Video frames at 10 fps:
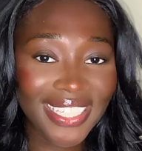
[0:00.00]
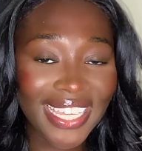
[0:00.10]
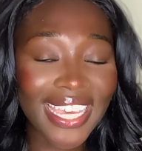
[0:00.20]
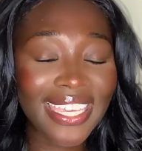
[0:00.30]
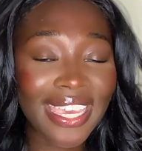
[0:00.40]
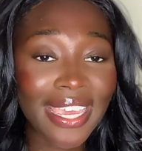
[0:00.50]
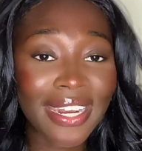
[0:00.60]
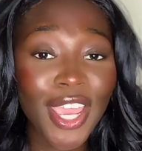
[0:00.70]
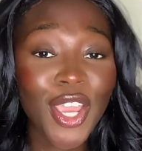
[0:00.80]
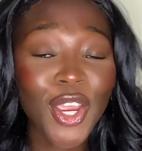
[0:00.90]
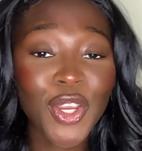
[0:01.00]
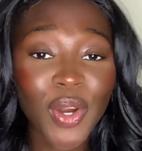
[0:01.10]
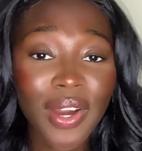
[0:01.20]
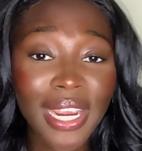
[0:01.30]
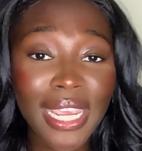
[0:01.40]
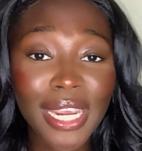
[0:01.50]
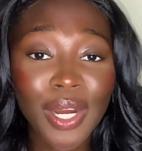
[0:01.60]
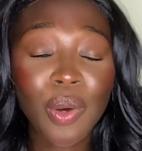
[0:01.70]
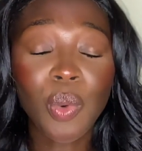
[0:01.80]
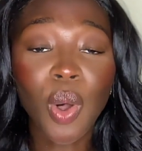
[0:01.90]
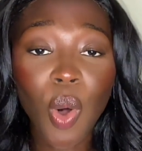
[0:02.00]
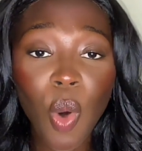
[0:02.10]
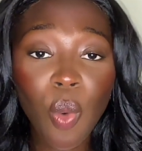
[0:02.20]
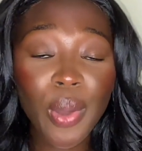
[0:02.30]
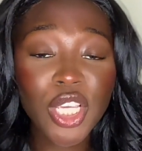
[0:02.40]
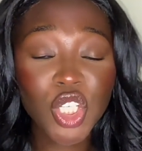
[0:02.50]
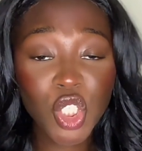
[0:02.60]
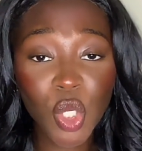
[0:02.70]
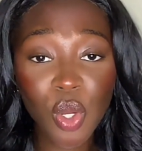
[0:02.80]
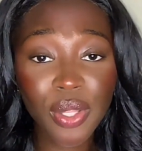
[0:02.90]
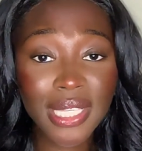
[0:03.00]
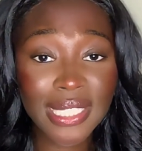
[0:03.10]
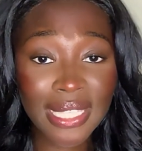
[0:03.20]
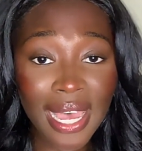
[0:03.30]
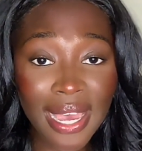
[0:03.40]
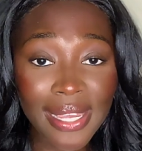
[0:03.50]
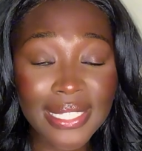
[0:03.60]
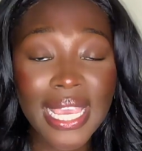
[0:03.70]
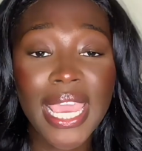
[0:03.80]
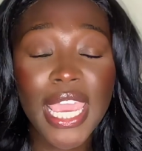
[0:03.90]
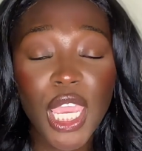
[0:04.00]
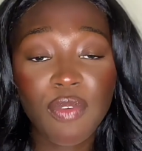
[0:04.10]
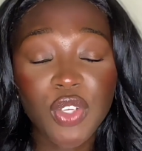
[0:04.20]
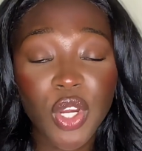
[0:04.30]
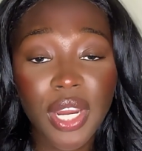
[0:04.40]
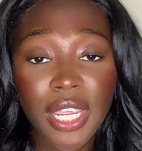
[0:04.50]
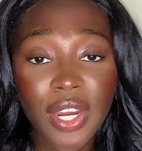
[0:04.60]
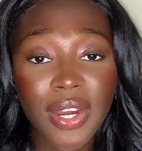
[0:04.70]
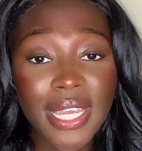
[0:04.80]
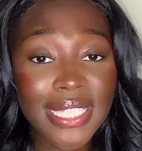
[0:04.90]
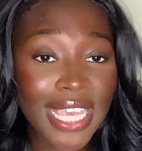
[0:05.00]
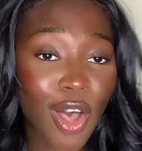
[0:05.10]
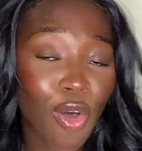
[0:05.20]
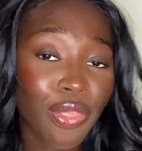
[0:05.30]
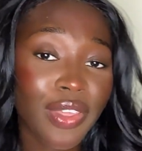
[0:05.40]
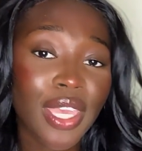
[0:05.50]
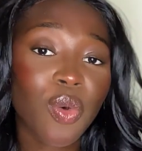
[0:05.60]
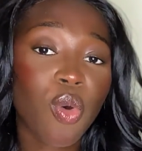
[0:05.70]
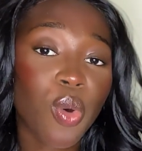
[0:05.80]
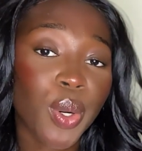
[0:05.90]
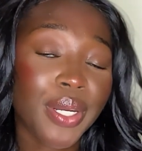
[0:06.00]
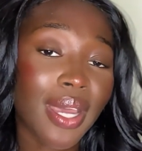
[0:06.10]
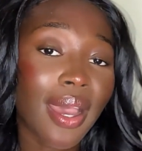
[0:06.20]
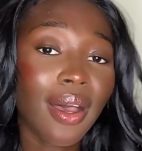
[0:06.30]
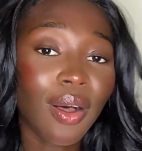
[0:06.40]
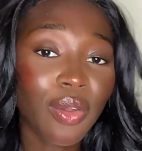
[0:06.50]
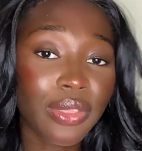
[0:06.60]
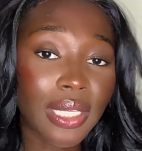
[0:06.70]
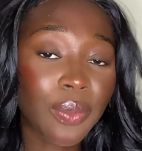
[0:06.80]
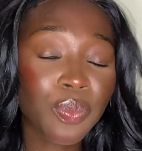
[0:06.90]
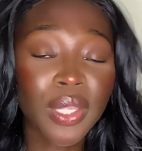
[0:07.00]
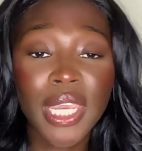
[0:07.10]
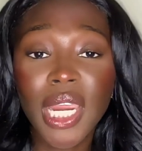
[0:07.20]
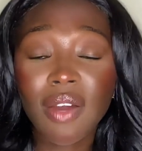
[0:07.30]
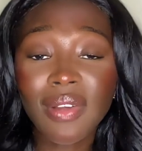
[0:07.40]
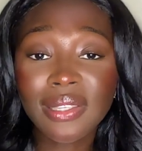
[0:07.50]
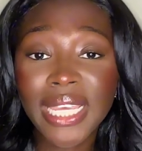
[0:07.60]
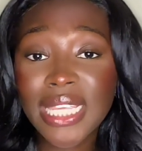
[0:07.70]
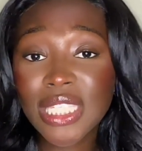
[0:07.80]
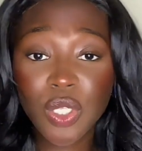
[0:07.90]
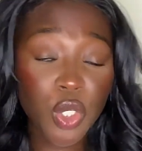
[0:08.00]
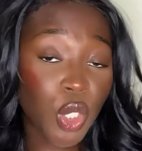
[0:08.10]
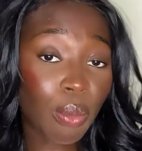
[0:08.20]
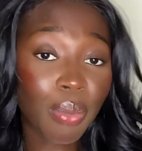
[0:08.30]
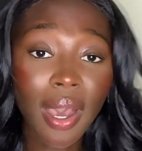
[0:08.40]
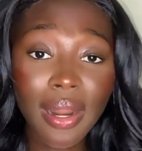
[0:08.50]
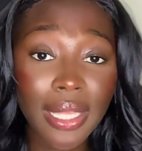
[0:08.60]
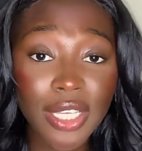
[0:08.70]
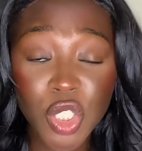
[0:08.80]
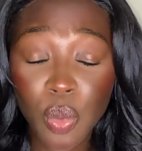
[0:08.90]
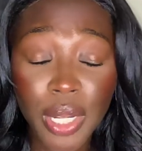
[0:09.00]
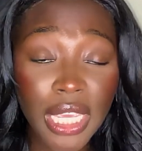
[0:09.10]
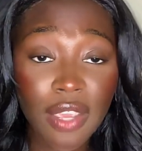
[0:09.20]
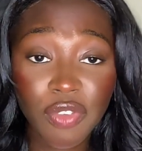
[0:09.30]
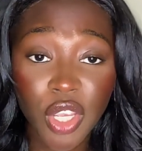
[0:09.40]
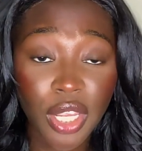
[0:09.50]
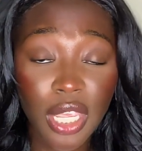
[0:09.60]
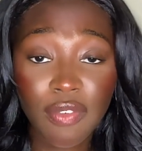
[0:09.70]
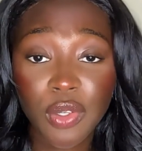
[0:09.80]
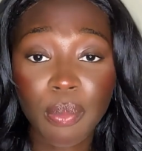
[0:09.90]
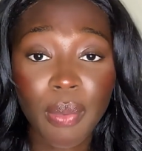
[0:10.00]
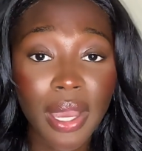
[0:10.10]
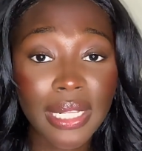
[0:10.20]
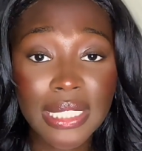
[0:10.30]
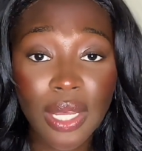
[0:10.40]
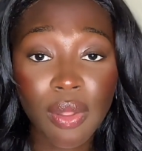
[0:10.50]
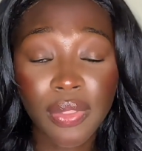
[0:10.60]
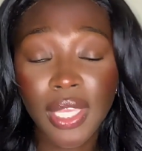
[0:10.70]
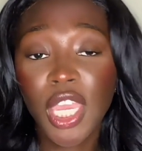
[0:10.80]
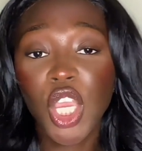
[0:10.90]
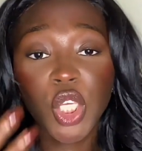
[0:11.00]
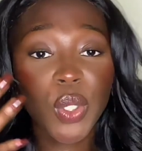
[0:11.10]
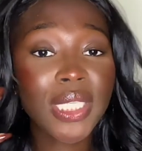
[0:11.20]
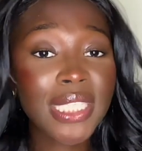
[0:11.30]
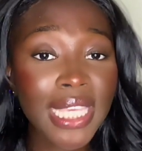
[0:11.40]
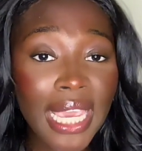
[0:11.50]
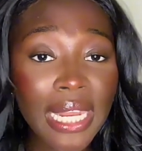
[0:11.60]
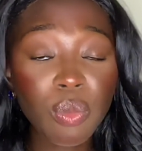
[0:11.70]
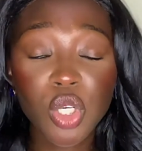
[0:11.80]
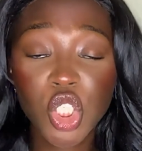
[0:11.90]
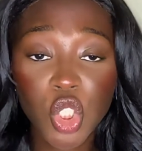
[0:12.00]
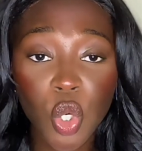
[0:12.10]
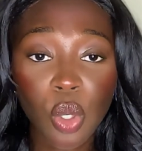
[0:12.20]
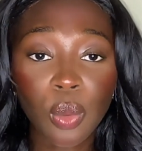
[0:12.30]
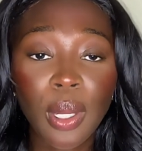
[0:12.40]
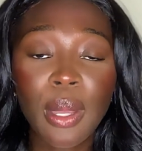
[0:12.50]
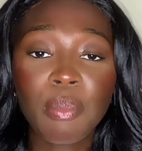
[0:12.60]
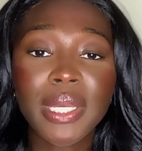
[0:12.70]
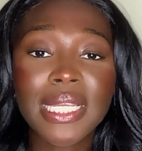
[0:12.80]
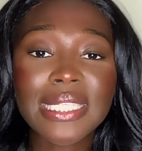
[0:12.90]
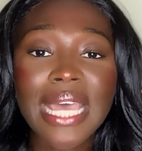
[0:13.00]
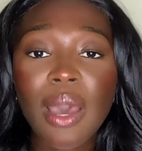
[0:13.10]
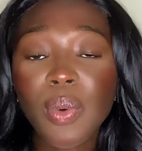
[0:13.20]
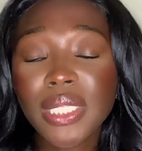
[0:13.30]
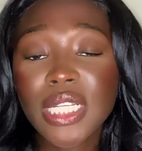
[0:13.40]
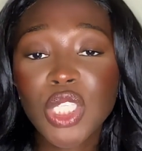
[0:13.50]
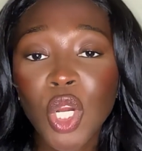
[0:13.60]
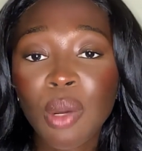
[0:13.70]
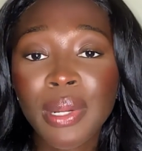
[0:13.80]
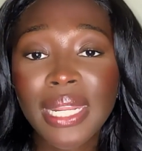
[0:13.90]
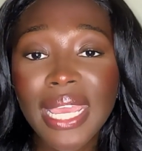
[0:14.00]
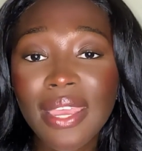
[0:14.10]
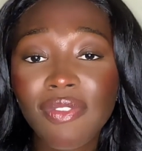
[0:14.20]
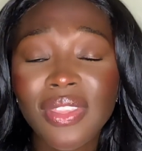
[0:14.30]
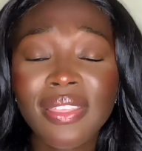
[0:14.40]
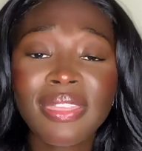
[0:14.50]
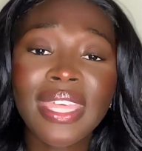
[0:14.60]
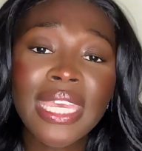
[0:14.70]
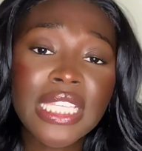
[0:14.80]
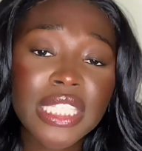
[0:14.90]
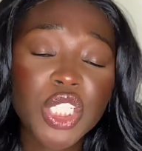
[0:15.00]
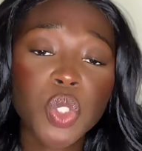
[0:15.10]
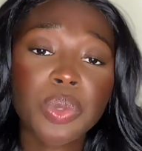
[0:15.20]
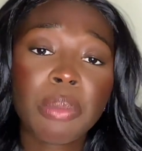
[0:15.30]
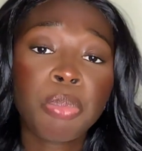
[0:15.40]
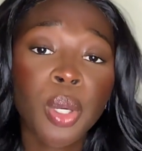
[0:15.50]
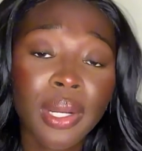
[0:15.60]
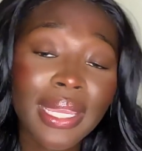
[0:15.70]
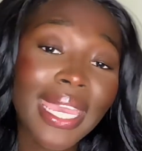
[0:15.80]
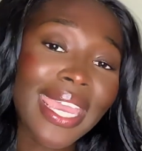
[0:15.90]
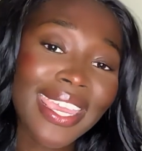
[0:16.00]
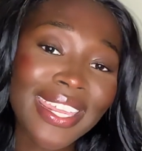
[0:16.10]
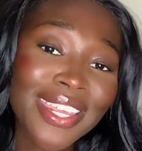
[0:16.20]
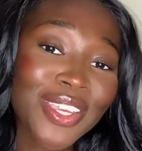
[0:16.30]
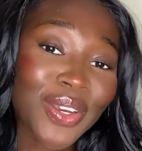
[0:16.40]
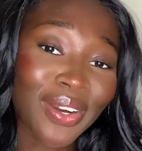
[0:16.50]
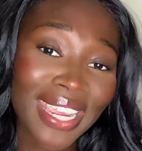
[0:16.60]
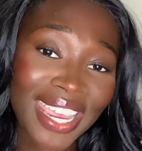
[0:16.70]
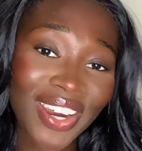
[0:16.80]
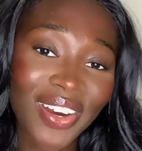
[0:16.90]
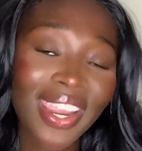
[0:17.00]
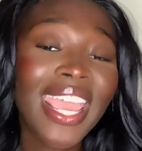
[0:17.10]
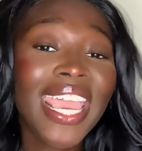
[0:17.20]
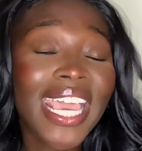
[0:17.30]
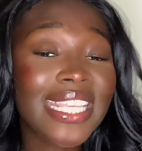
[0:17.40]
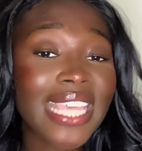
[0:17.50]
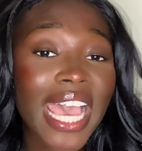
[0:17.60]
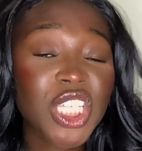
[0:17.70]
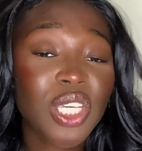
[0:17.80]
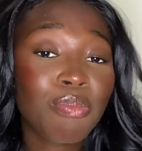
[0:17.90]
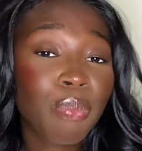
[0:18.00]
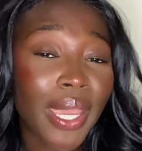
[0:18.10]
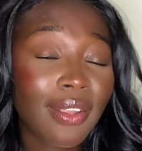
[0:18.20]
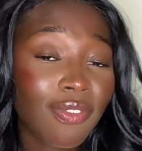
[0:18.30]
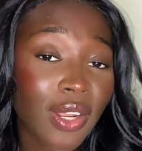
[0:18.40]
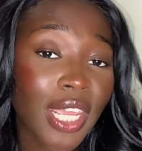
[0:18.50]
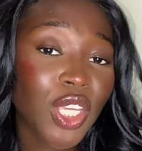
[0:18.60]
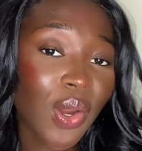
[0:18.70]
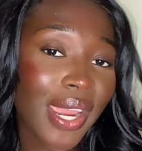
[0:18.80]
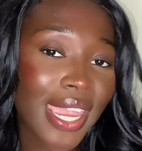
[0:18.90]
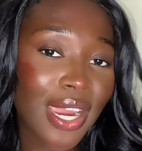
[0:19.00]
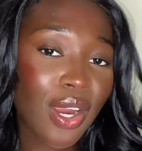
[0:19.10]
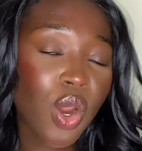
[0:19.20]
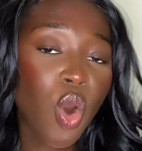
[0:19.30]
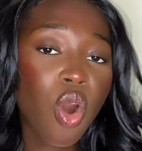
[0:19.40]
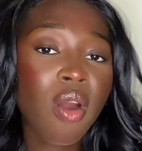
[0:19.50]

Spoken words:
Again, your hair will always show the signs if your hair is healthy or not healthy. It relates to your body showing if your body's healthy. Your skin will show, because that will determine if the things that you are putting in your hair is actually benefiting your hair or